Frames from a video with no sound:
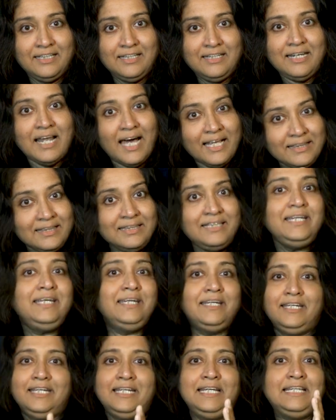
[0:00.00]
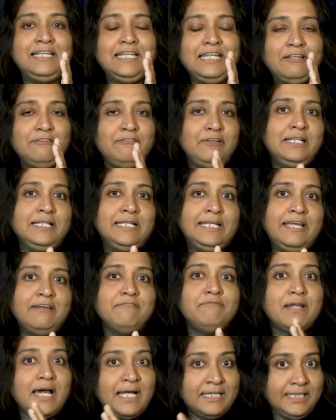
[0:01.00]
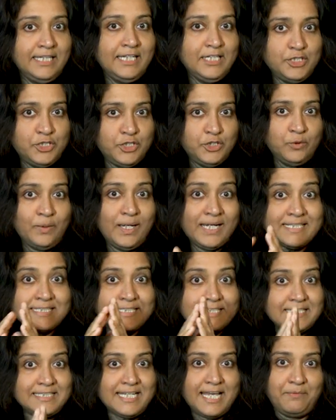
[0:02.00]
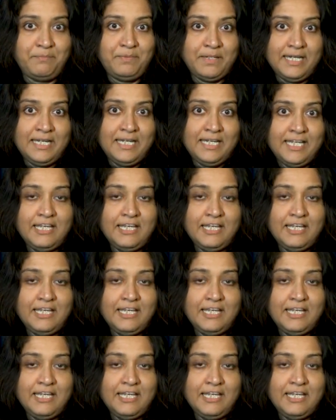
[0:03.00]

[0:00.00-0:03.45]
Nothing, it will give nothing to you except